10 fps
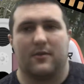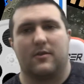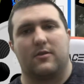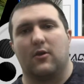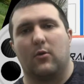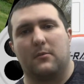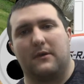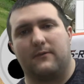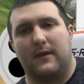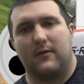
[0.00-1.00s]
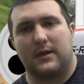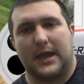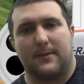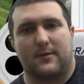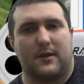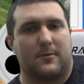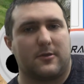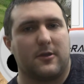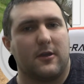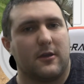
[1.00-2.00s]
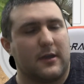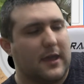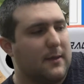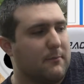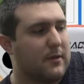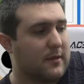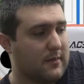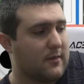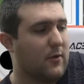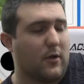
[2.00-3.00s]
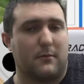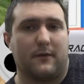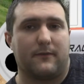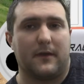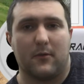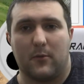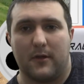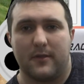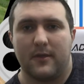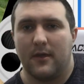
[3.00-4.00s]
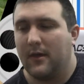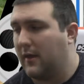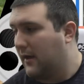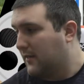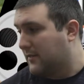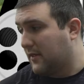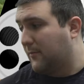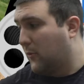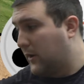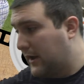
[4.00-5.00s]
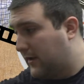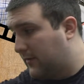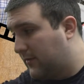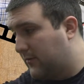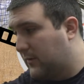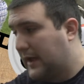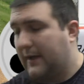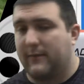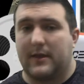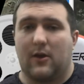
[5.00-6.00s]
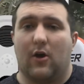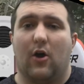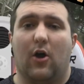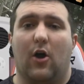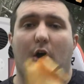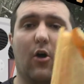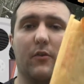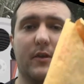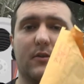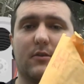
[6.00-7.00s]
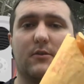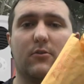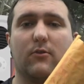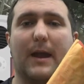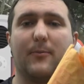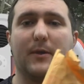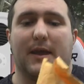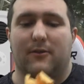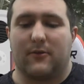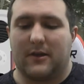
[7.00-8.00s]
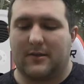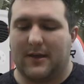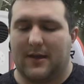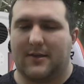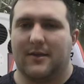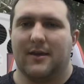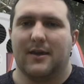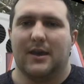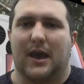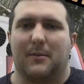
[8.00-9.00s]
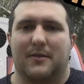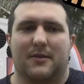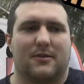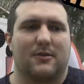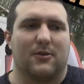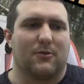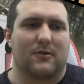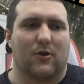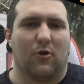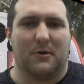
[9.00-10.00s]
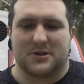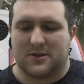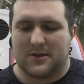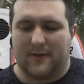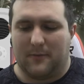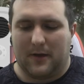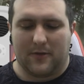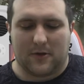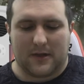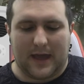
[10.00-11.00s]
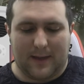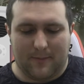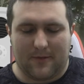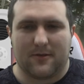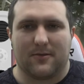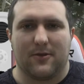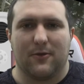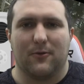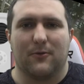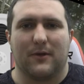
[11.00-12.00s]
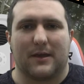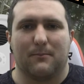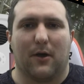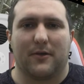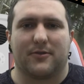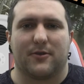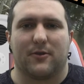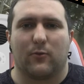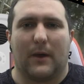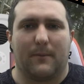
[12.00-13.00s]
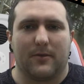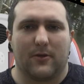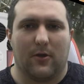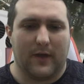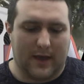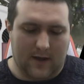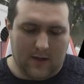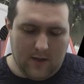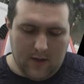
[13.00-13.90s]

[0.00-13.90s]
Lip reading: It's still one of my favorite games. It's an obscure game, but it's still one of my favorite ones. To the point we have like all this crap we had at recess. I mean, this used a whole bunch of stuff from other games too, like monsters, weapons, and all that.